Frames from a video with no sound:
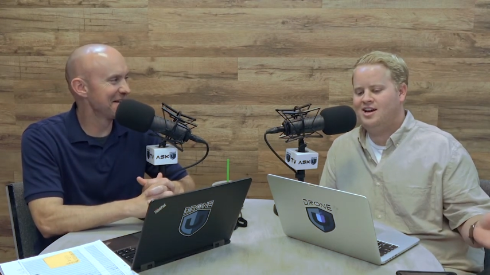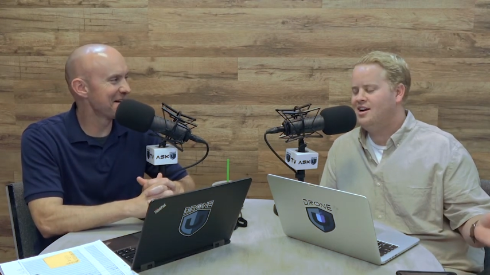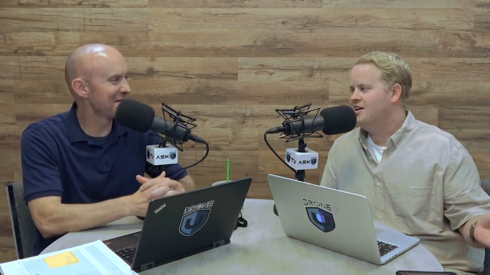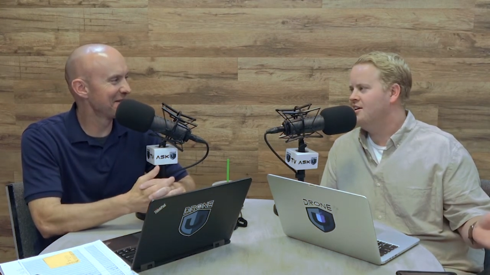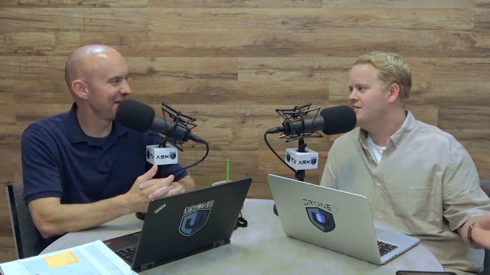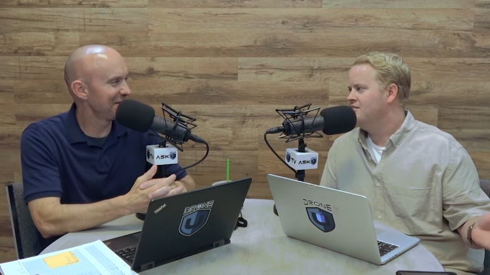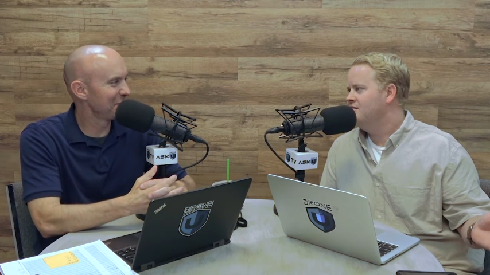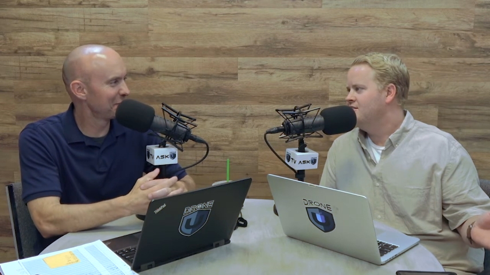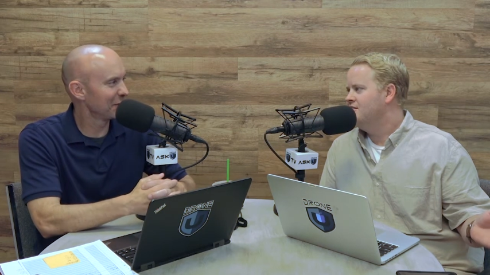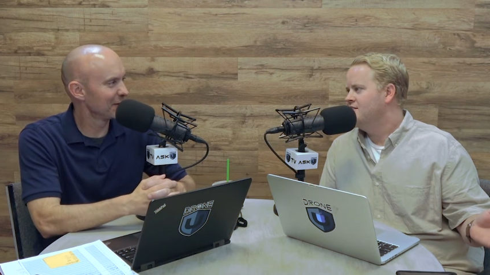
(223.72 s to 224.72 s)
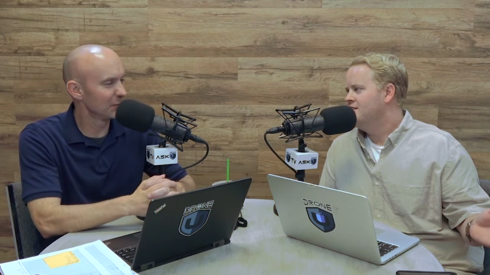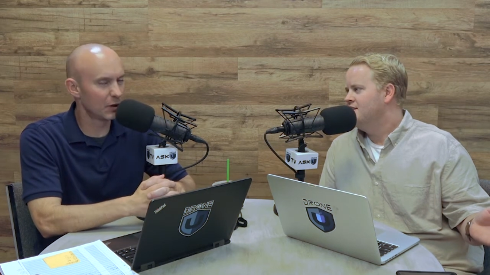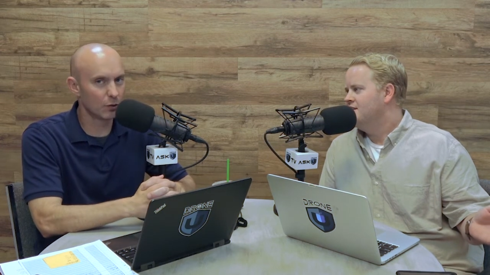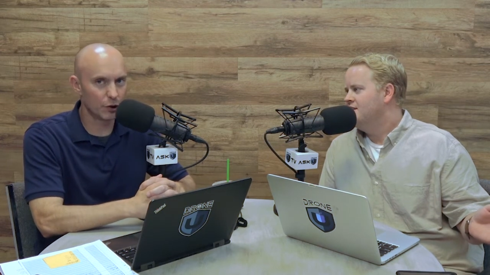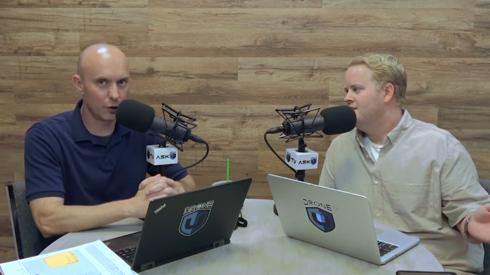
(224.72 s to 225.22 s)
Speaker 1: care. you
Speaker 2: told them
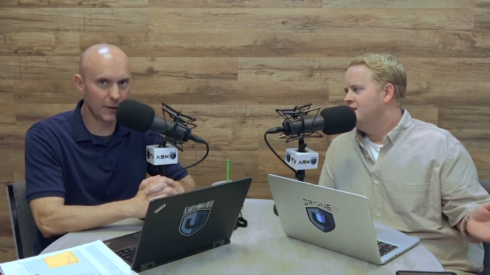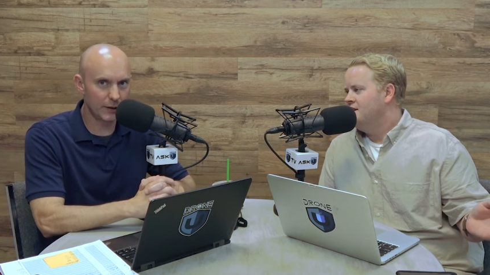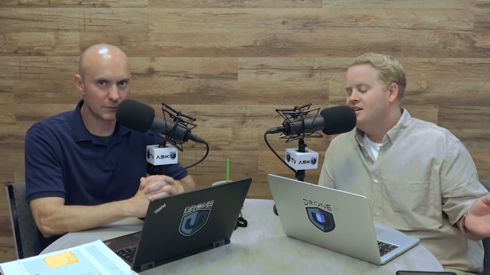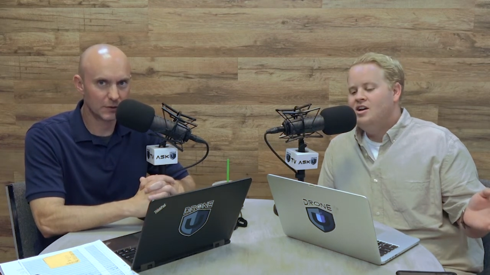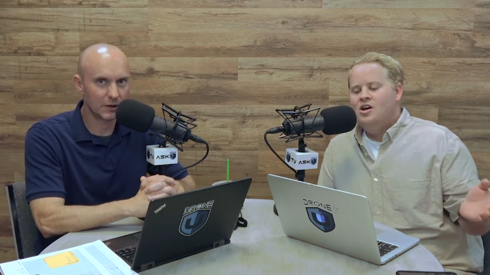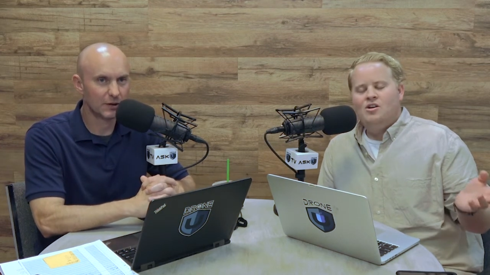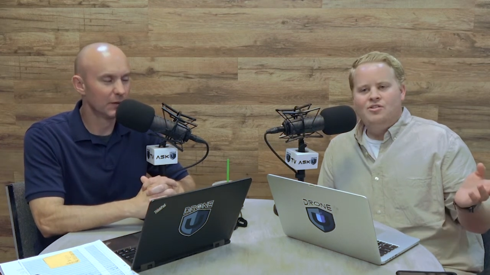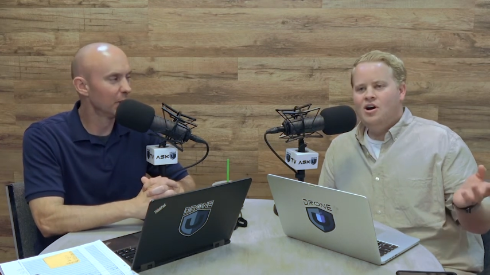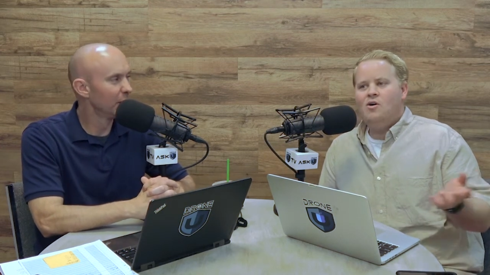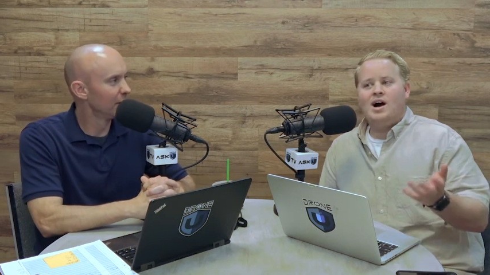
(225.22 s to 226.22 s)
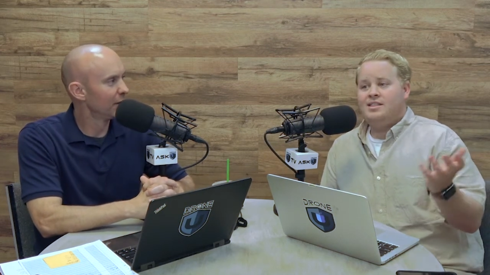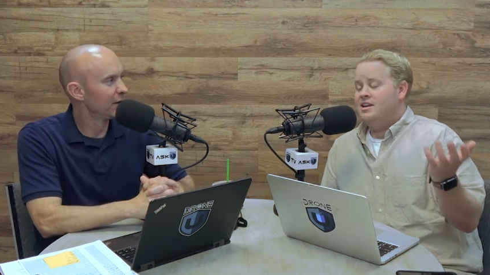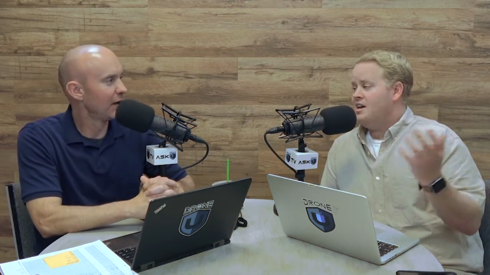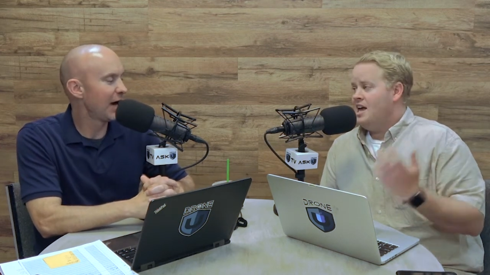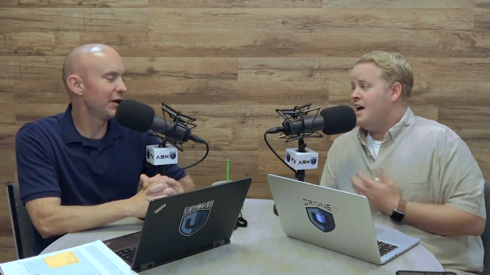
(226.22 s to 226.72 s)
don't do it. No, I
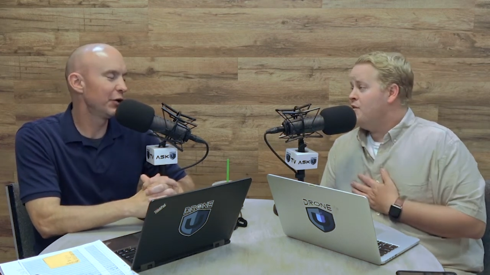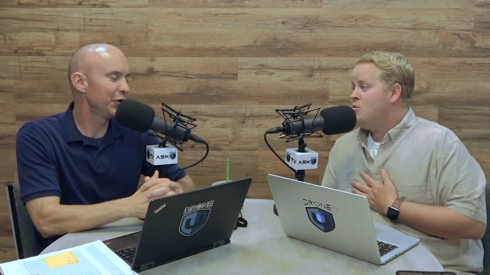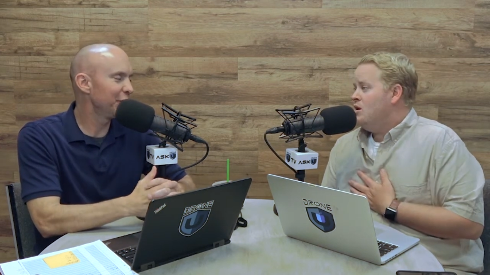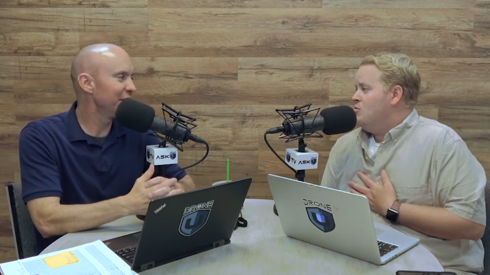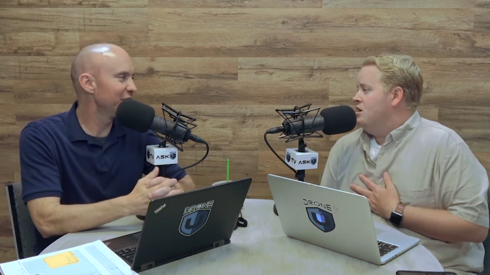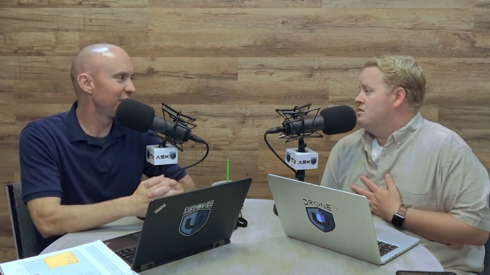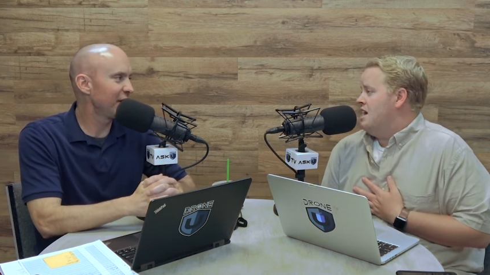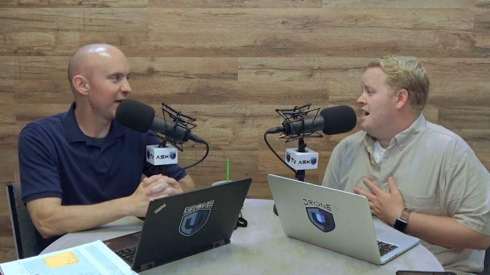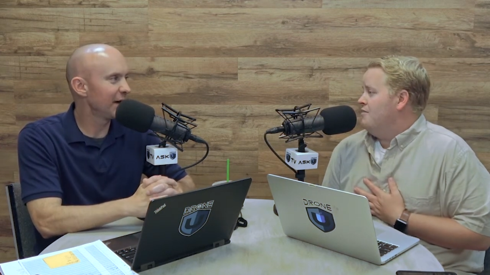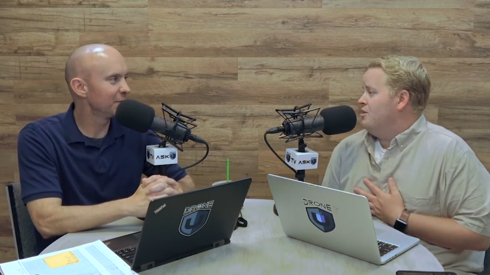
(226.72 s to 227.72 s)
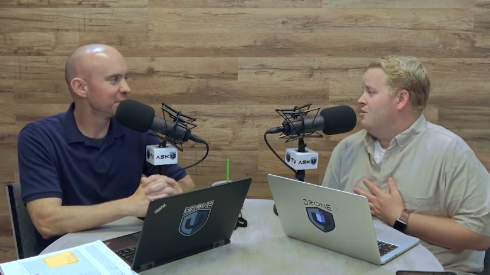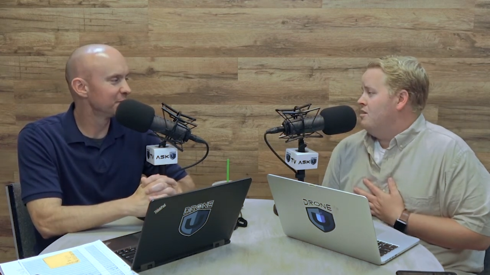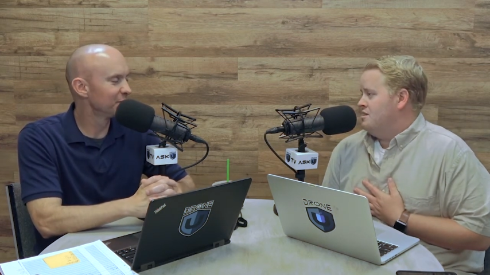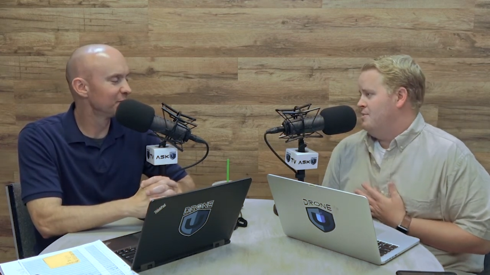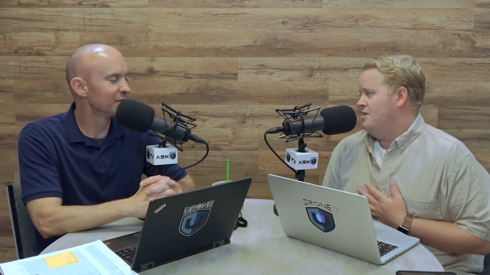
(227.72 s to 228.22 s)
think
Speaker 1: I everyone wants to have that. their own
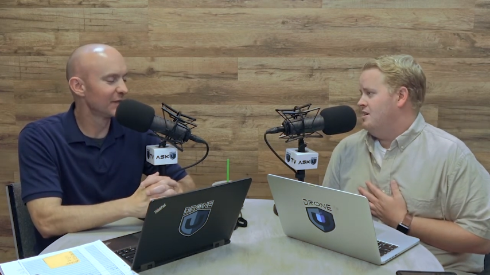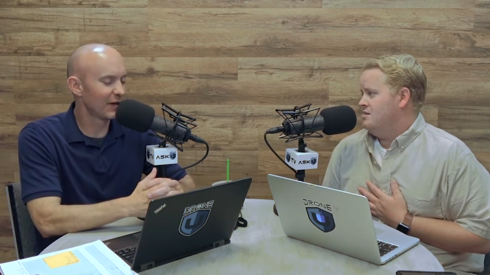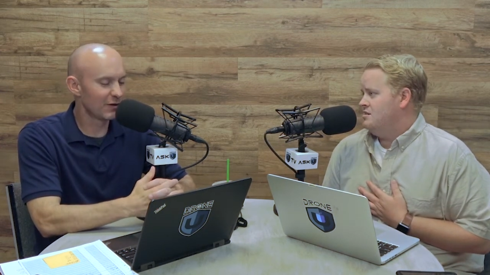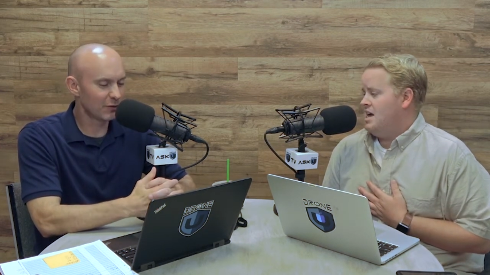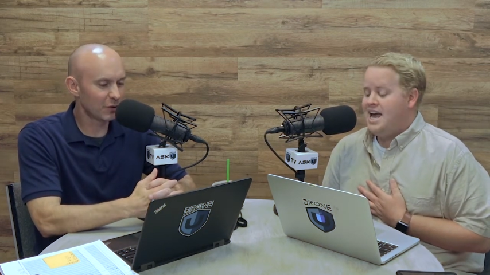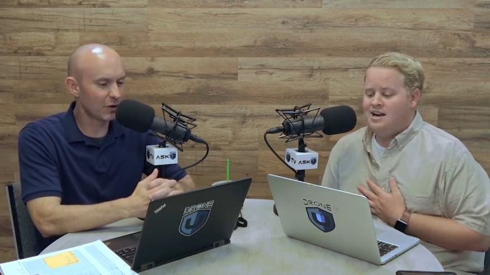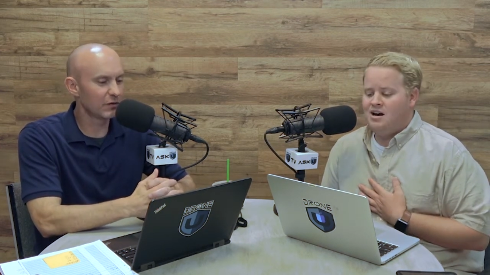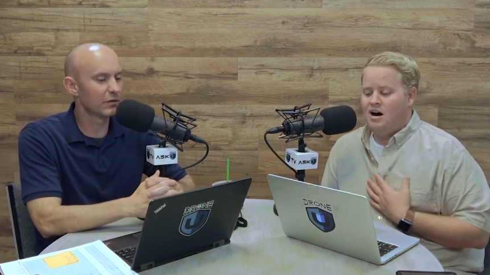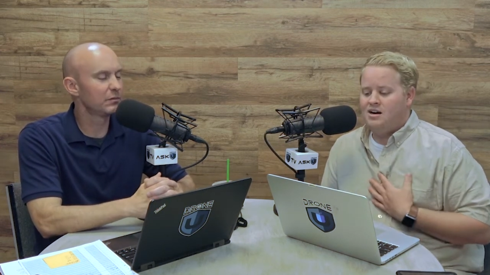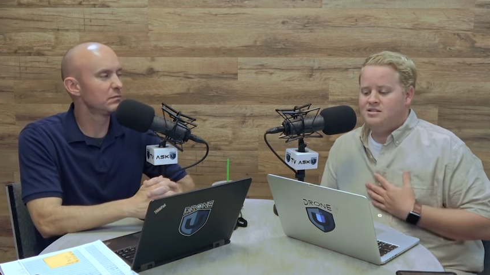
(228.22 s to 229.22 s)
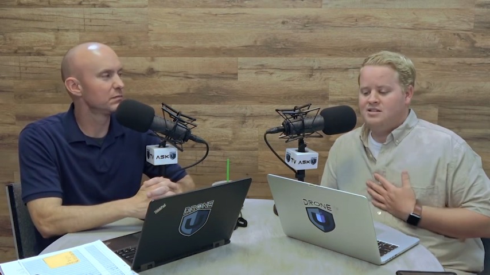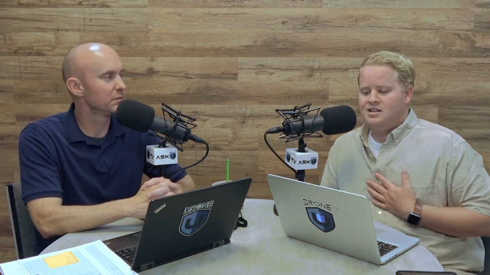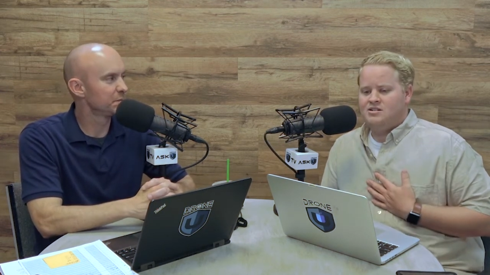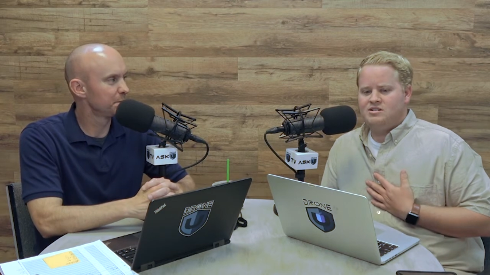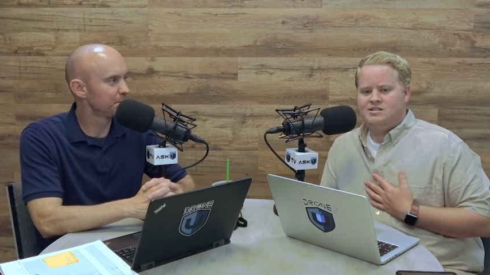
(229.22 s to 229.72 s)
experience. And honestly,
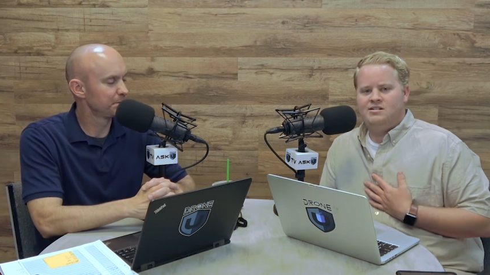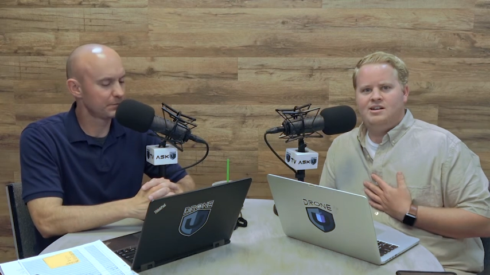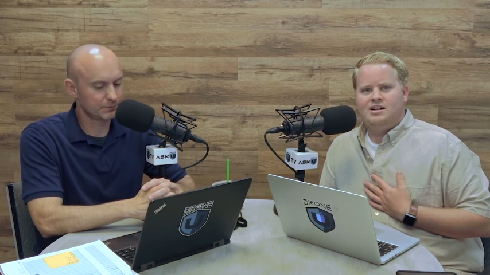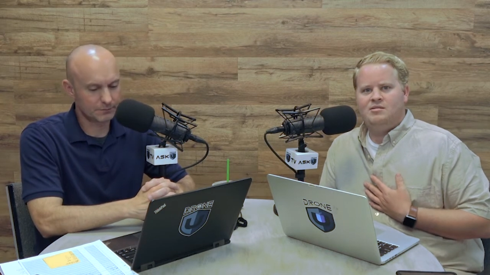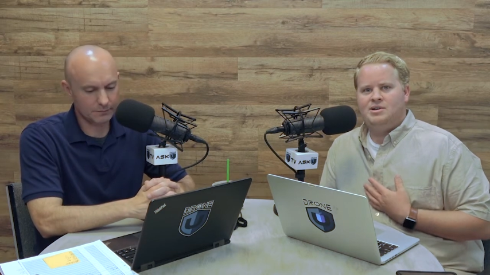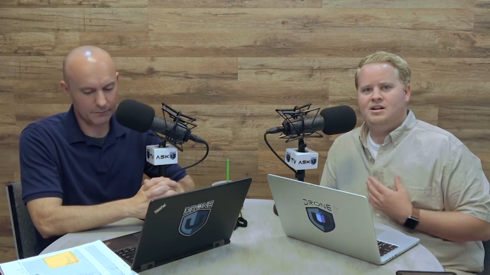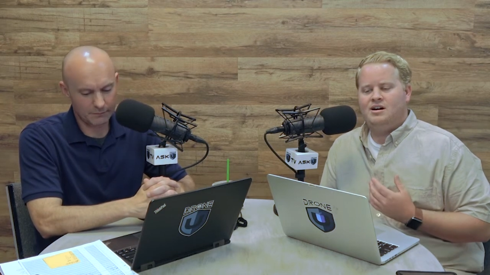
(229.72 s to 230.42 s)
there is still an element